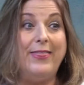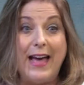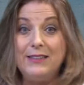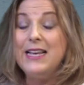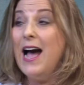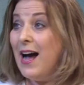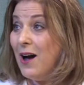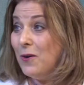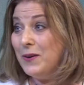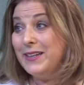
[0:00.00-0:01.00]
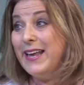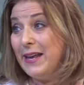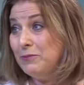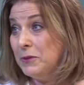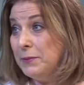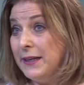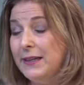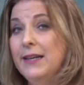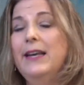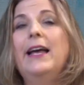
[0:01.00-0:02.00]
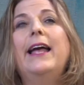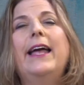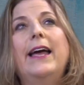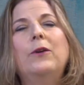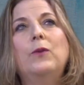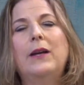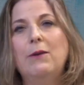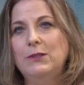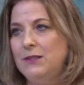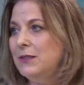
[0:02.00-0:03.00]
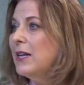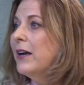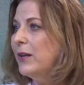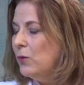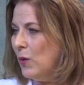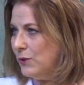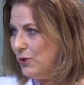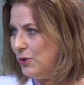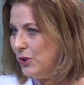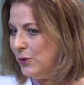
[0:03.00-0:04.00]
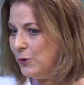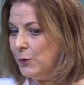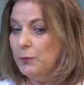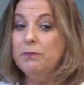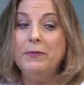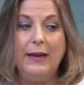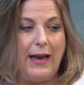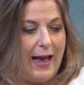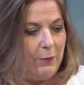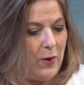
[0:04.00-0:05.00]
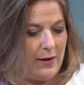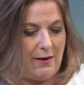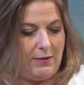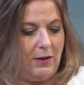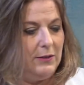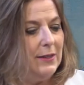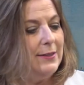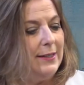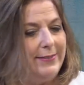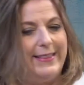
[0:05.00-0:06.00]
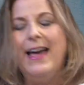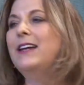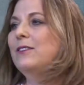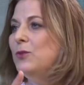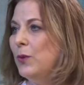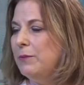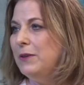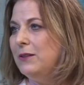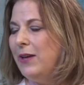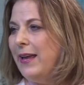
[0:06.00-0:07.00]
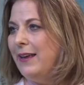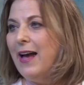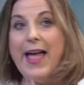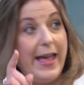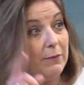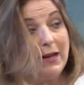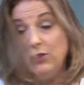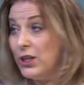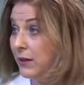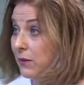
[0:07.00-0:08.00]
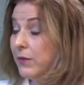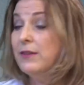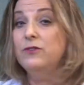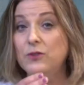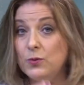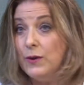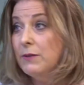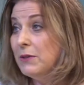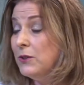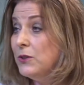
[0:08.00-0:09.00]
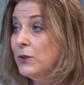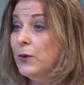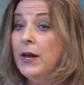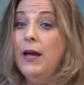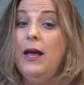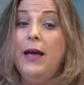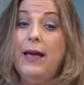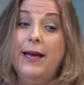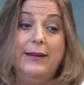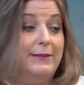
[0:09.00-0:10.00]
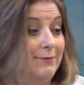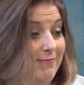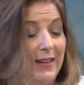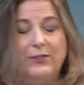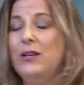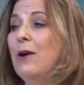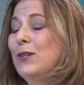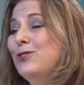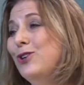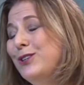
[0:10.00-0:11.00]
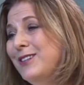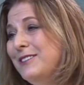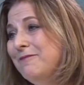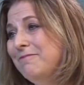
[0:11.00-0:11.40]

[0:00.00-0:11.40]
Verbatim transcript: That's how it came to be. And when I was deciding what to do, I went and I looked, I said, that is where I'm going to ha hang my shingle. This is what I'm going to do. And that's how I started.